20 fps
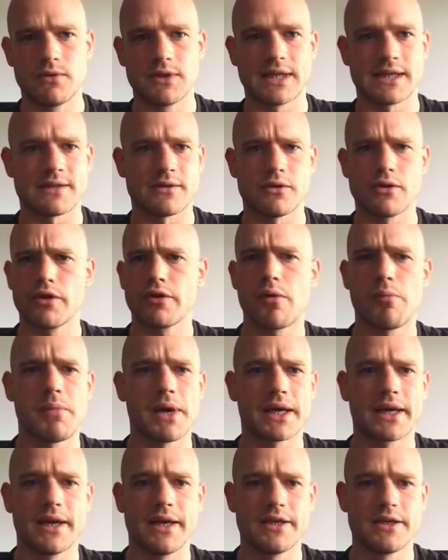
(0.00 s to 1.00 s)
There's another
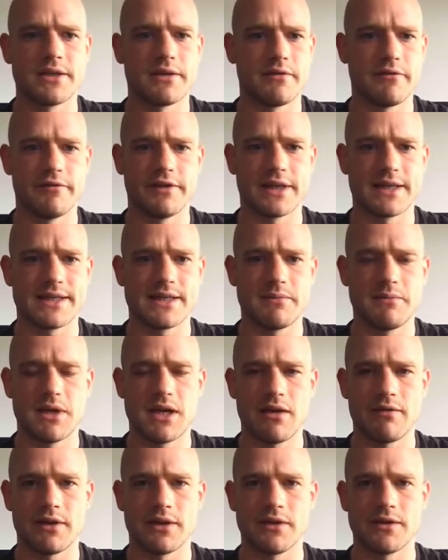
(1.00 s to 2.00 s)
package very
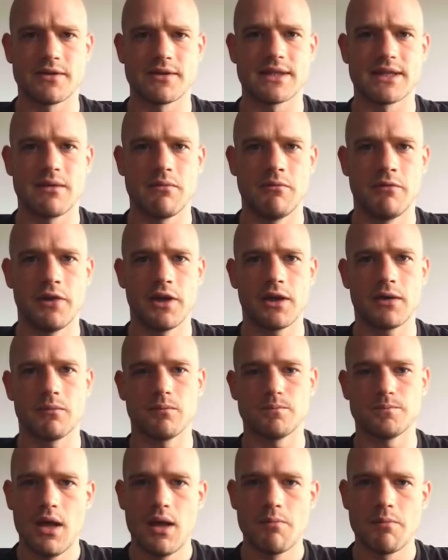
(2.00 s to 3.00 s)
similar that does the same thing.